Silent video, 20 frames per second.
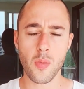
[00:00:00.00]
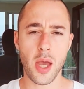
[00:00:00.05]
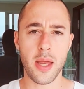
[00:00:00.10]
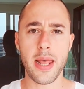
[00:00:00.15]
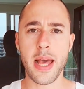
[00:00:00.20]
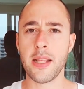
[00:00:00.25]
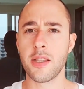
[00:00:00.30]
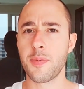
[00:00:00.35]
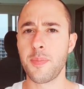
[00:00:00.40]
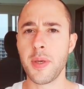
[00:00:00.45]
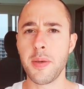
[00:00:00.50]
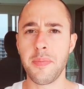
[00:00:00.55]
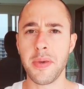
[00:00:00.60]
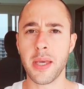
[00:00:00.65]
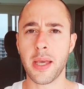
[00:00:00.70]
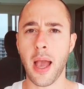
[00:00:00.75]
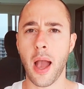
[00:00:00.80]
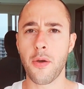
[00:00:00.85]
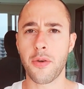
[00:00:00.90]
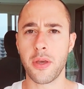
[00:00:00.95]
And that's me
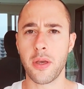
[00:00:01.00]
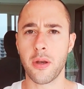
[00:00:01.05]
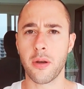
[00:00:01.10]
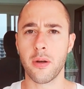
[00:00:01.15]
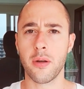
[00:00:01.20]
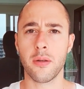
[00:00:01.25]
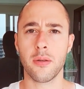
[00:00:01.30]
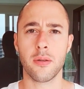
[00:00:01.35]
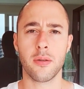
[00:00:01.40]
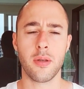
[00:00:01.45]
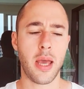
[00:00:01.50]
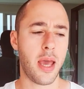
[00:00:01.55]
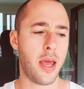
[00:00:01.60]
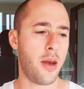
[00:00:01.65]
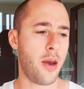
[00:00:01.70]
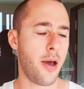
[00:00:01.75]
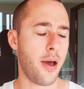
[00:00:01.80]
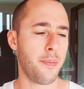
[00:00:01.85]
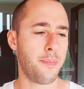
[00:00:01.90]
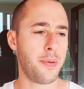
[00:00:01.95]
being out here
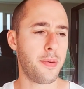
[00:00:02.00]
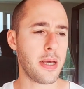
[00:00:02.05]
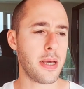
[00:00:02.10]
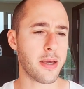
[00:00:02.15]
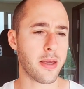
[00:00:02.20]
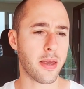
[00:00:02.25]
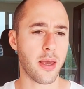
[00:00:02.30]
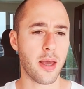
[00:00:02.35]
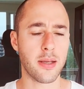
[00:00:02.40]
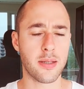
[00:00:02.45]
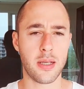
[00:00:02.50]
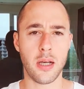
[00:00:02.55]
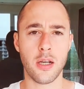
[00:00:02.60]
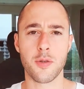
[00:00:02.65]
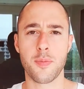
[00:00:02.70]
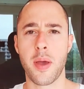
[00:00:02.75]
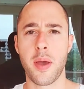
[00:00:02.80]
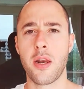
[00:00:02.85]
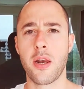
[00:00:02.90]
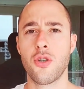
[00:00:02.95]
and not being a
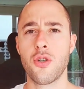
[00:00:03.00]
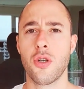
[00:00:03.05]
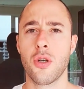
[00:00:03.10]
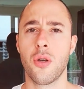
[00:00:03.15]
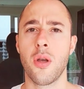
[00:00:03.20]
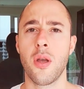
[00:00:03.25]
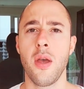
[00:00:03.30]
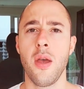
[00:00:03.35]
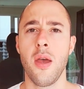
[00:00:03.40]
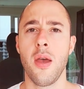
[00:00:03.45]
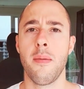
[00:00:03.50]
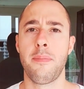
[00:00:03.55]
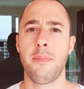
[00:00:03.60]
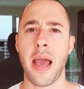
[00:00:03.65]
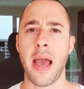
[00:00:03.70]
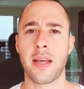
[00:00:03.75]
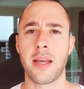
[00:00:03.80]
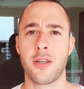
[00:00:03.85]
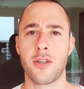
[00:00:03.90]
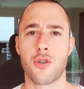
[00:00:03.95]
sales manager
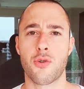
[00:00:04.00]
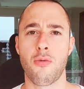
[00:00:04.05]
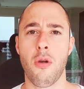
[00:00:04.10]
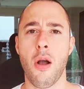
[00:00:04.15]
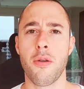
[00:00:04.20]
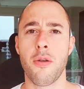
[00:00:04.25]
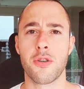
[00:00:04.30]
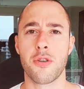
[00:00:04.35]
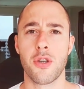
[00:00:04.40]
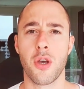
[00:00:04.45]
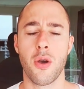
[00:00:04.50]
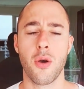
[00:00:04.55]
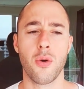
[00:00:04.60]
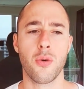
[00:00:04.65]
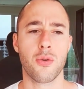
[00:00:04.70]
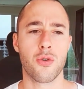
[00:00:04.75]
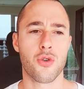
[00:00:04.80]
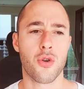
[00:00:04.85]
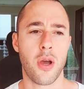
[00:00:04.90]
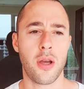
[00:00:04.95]
back in
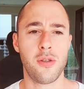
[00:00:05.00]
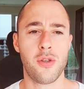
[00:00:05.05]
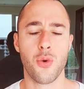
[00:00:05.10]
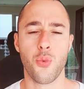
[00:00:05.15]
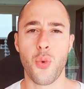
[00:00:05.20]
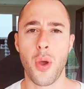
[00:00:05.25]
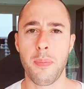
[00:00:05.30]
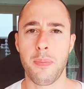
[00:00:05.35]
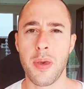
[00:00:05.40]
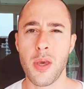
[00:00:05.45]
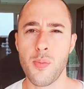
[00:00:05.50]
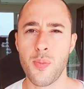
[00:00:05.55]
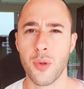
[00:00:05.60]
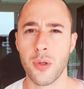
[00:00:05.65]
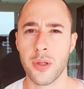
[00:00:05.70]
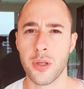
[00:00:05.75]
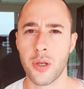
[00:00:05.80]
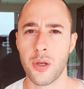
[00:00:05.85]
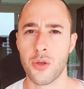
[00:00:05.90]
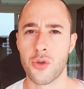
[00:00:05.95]
Toronto, trying to whip people
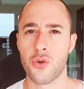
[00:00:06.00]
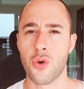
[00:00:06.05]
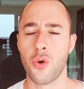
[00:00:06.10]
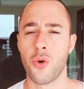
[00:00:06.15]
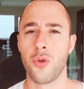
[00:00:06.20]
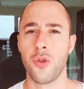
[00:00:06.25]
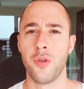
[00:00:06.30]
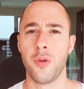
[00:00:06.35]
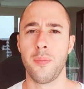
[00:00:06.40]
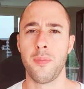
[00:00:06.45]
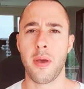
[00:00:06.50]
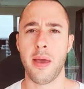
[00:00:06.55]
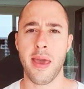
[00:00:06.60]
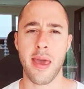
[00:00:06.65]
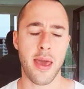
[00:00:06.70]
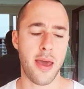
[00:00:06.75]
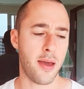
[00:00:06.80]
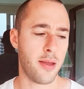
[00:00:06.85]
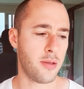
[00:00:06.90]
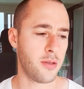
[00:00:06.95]
and control them
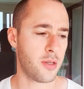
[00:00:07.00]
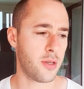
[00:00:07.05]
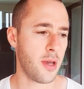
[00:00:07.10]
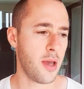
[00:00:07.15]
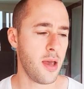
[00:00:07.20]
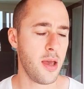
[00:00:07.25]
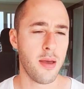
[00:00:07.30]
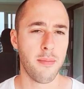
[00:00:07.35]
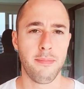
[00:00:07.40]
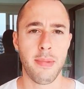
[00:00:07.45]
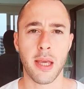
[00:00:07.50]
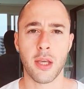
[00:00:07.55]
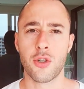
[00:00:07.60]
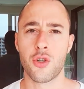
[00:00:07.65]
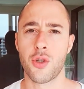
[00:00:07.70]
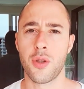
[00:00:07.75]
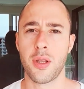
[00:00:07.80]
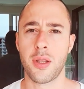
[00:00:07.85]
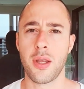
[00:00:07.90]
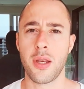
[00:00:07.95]
and make
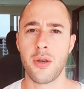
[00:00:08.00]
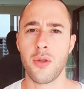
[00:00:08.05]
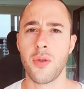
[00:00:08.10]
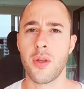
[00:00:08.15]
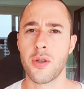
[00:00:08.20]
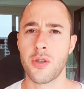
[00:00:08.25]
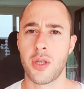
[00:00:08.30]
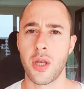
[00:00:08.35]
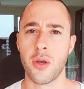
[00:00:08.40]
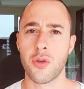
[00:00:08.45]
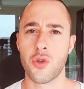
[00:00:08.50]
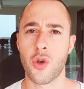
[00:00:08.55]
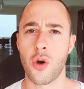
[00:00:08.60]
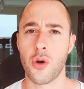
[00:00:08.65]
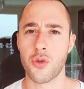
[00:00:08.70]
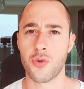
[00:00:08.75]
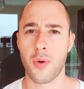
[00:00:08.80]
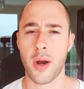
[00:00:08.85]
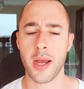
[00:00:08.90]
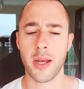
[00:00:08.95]
sure that they do their sales
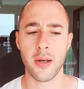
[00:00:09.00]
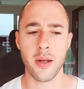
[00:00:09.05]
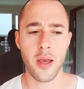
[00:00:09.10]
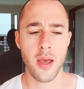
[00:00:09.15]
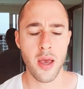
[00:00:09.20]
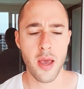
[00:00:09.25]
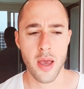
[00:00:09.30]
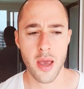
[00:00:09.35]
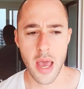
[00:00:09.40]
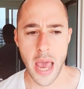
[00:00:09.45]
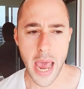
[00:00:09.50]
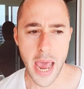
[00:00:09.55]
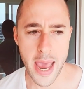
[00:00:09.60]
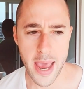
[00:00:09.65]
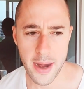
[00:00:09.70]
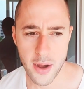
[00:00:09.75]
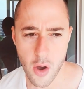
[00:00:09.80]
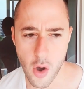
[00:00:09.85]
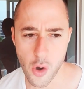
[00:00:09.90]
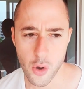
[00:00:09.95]
calls right
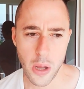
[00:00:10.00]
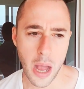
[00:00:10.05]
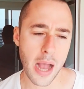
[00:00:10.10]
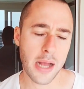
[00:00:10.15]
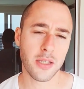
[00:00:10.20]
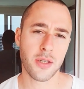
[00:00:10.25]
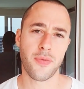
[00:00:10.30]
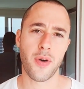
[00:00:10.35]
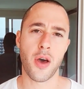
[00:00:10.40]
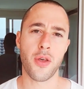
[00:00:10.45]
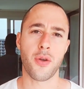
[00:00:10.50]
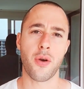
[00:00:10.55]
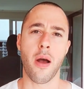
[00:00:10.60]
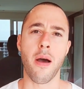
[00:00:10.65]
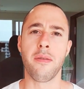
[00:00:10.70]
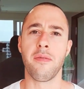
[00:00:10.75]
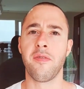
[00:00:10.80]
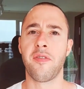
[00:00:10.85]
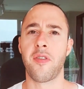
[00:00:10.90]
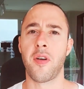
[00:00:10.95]
and all kinds of other
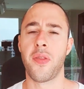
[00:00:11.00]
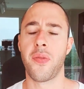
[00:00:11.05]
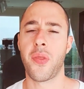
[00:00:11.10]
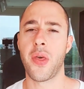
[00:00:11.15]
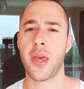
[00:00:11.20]
unfun